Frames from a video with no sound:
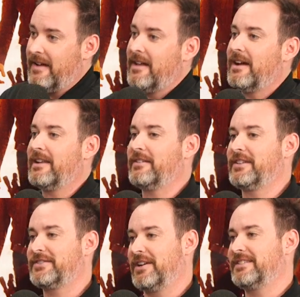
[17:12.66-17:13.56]
Right. I don't
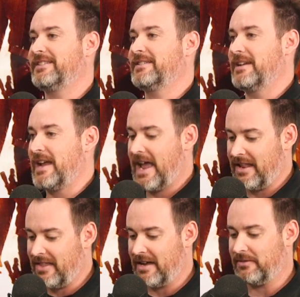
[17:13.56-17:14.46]
think Johnson
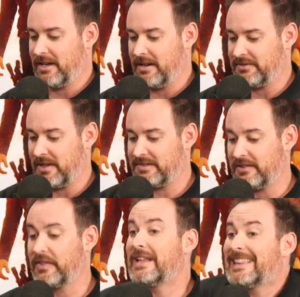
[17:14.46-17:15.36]
had that ready to go, so I
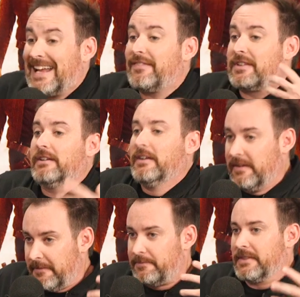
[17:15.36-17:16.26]
still think they have to
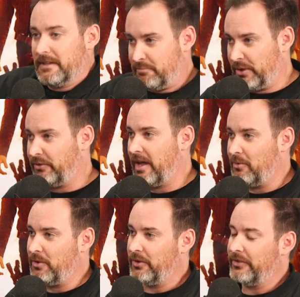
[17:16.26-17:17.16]
build that
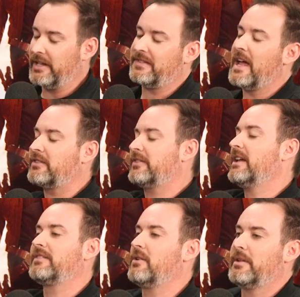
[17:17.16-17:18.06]
world. That's
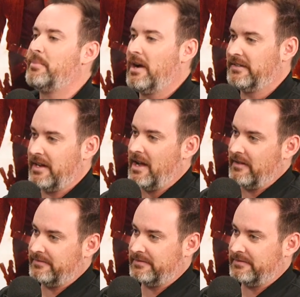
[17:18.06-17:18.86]
the only pause I have.